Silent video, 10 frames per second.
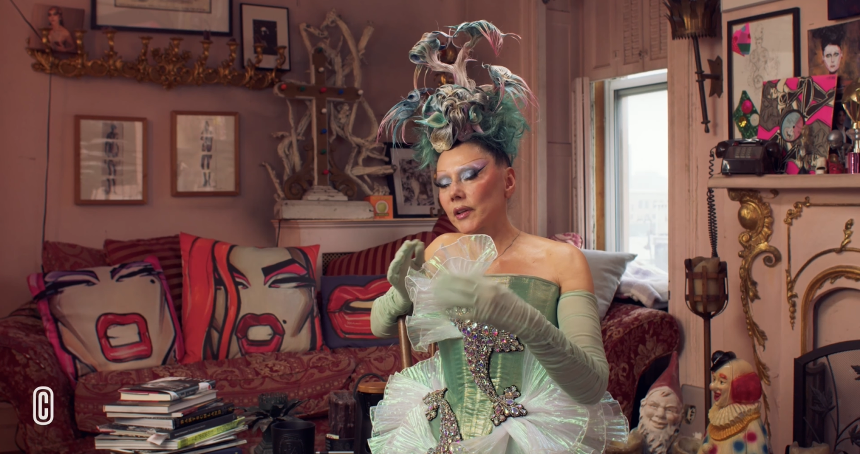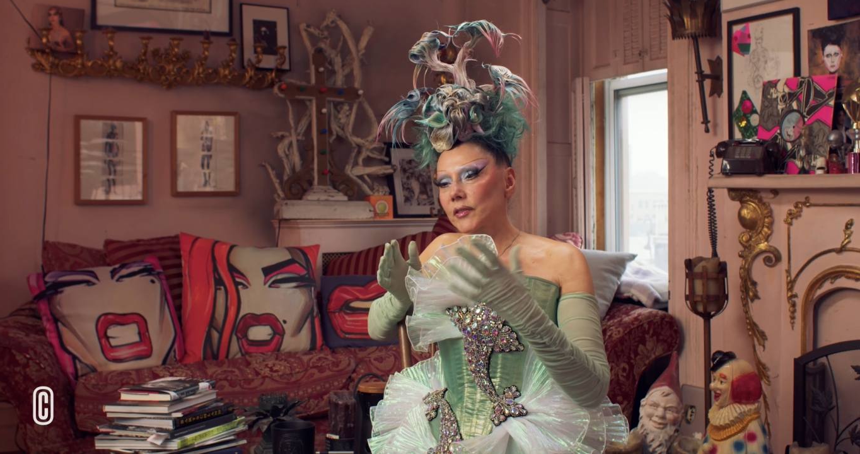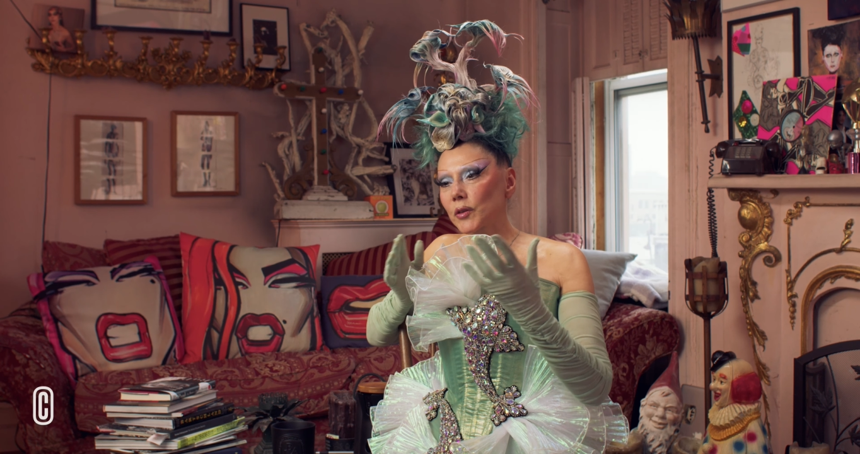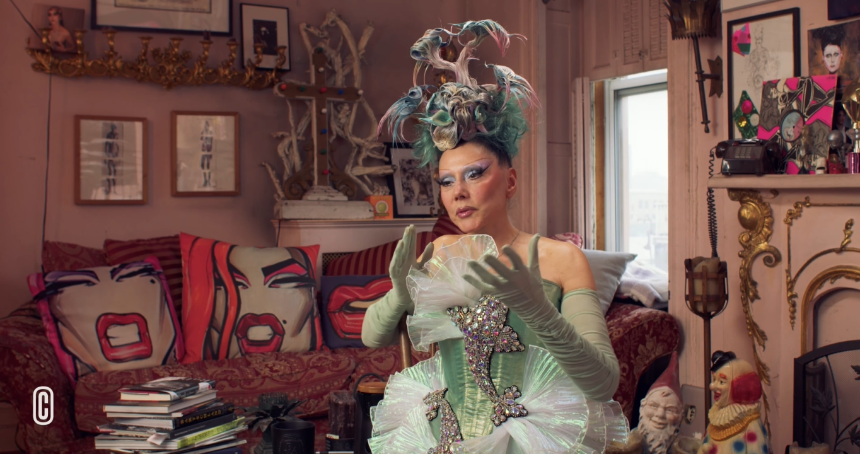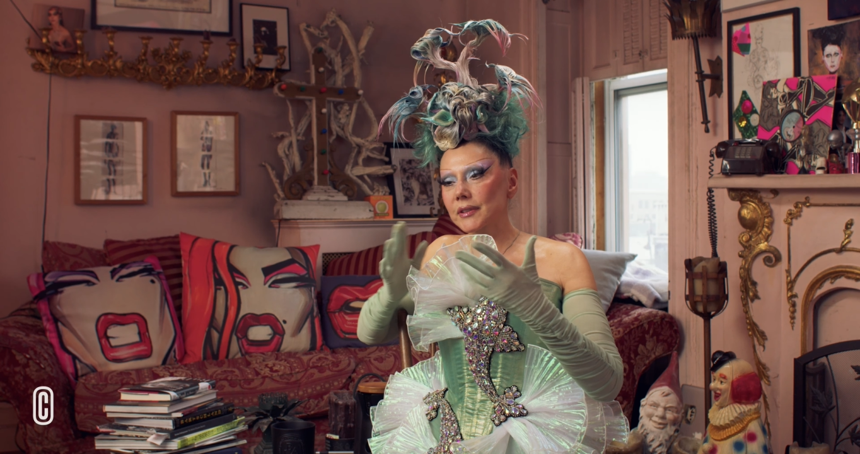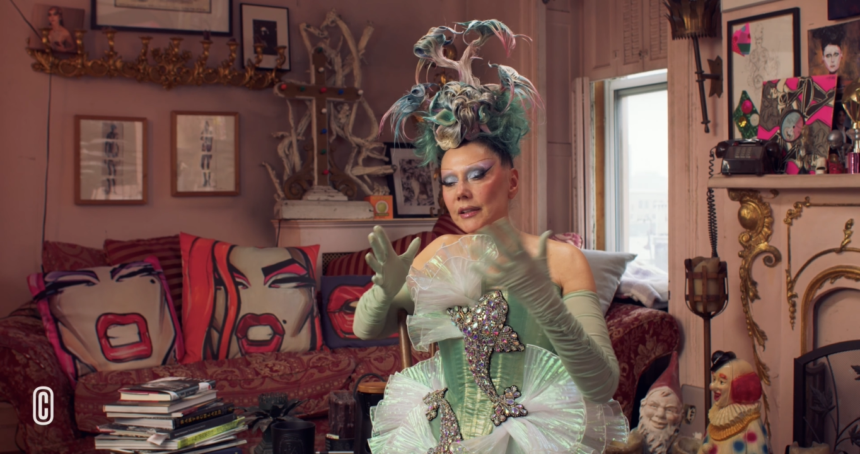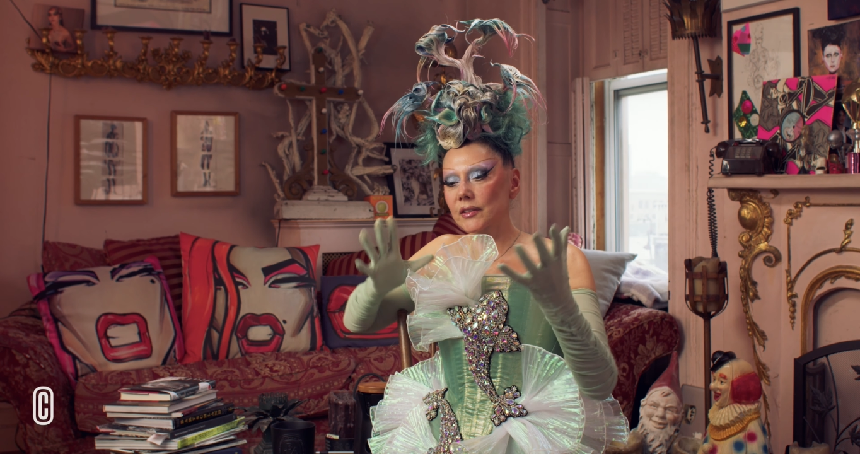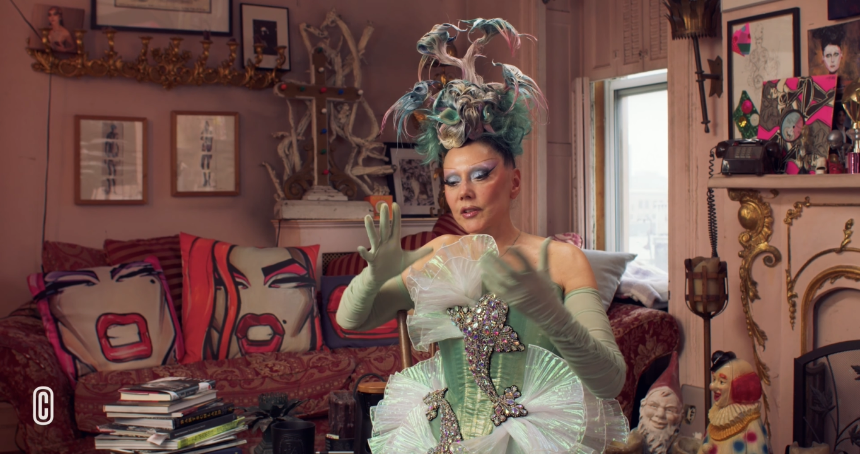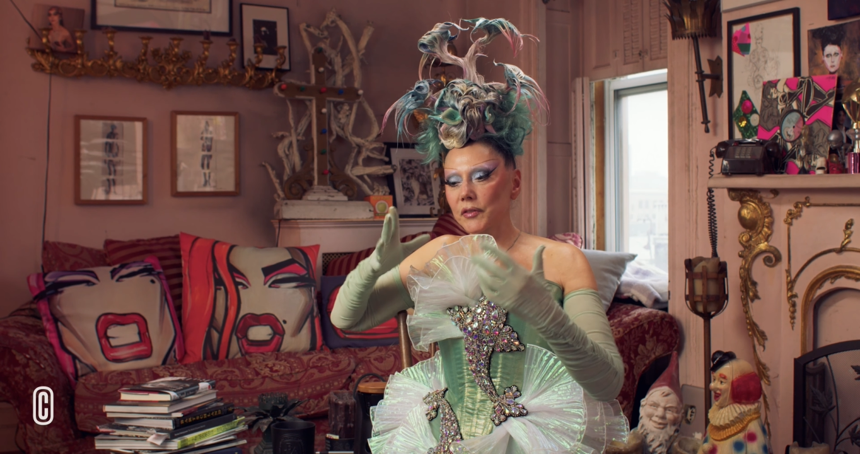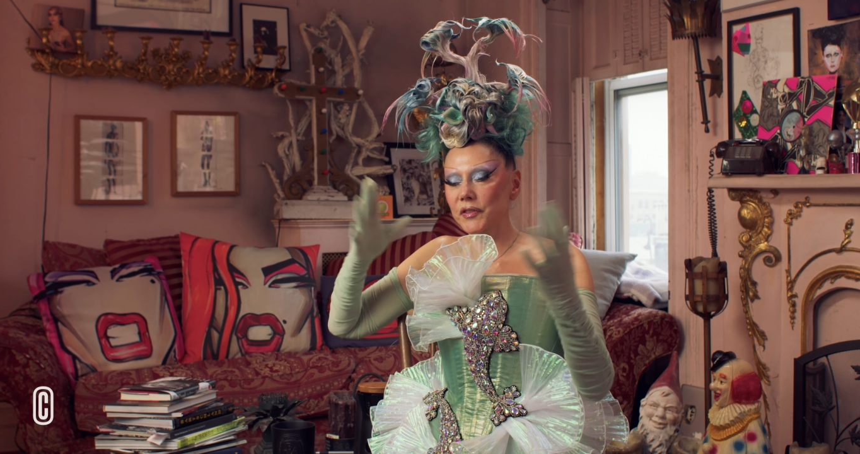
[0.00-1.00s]
It's almost
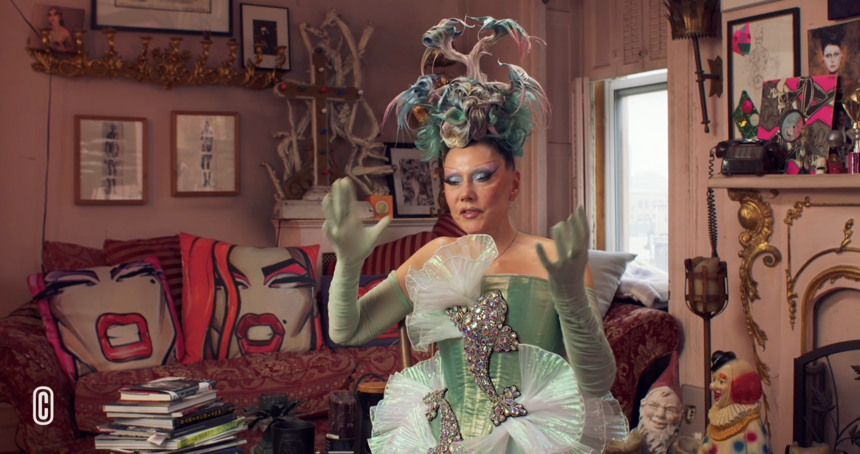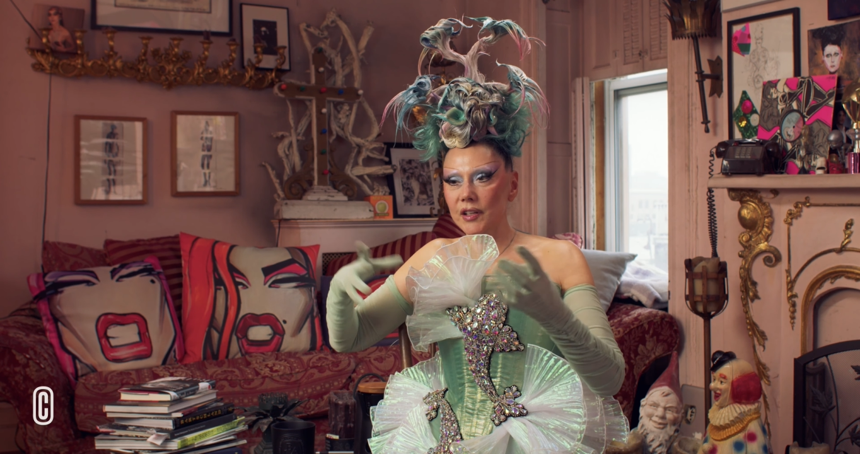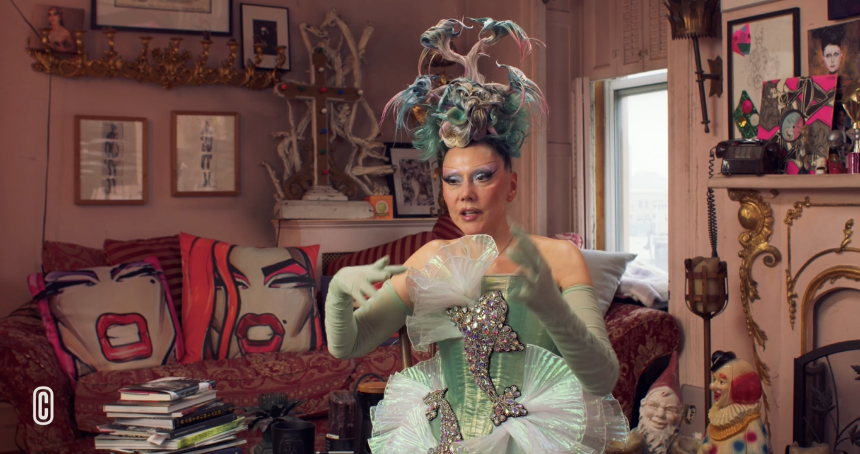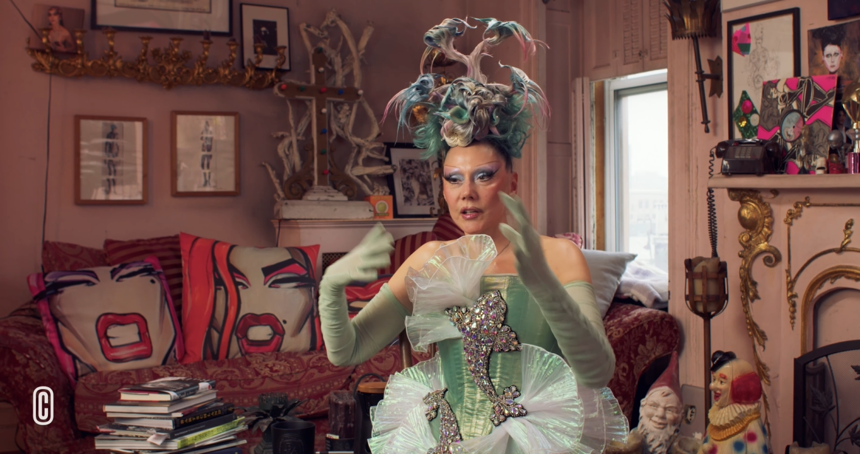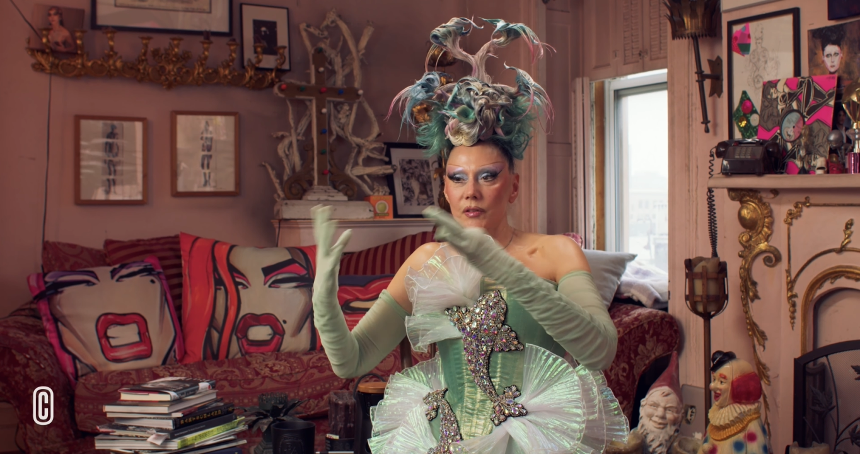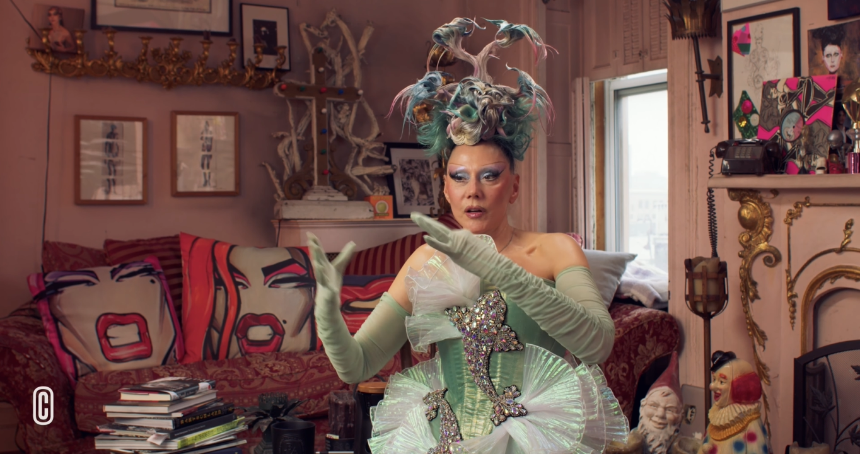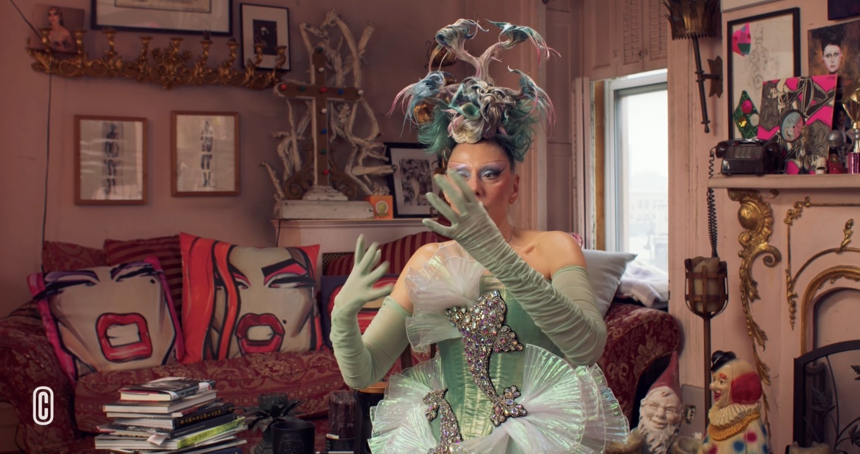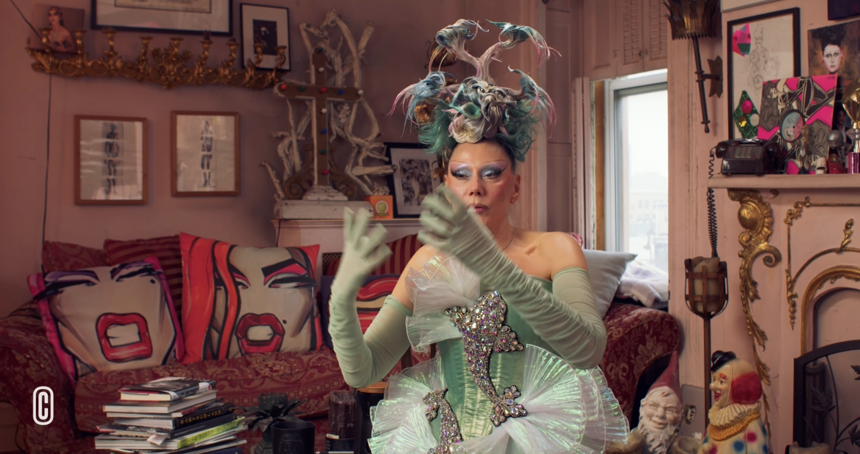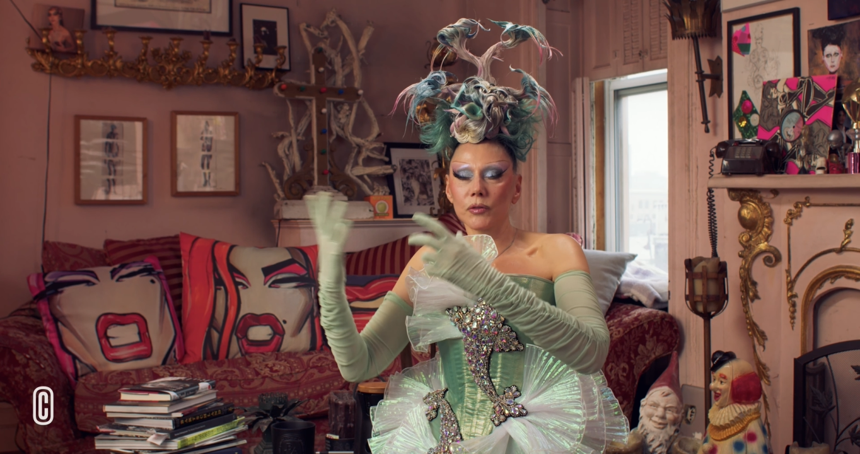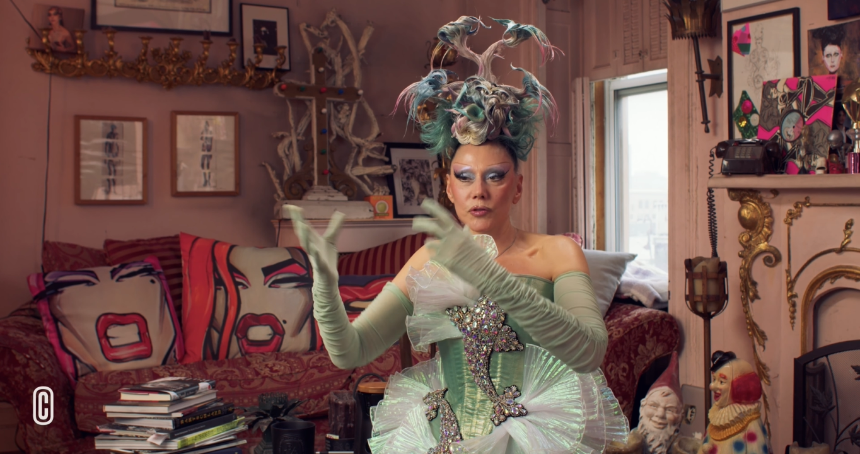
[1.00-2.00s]
like a different take on
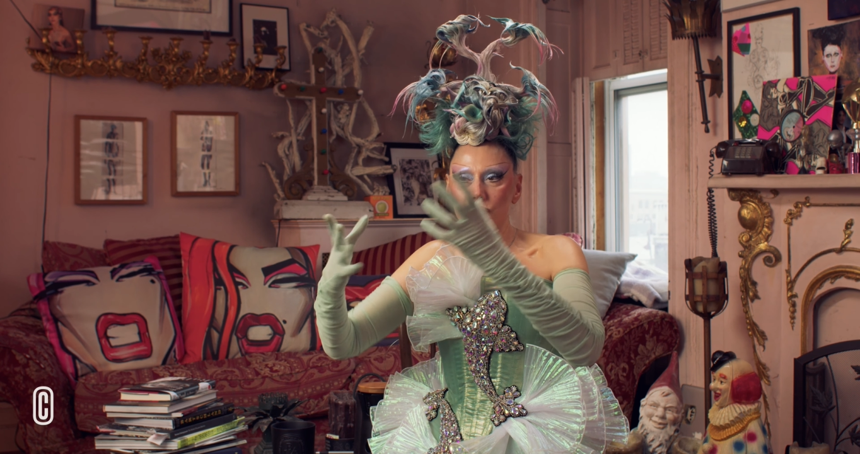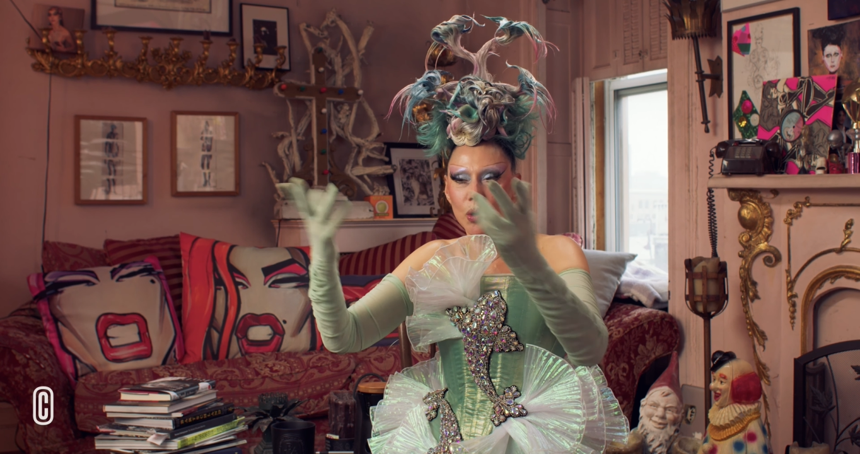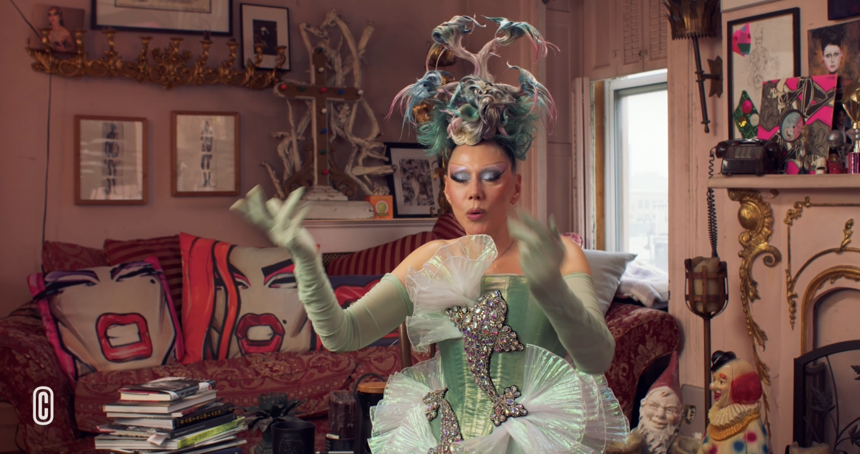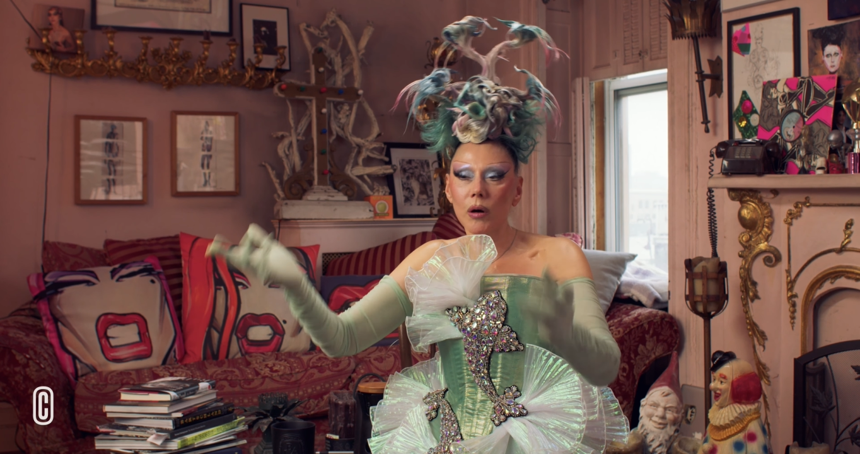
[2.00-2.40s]
how to show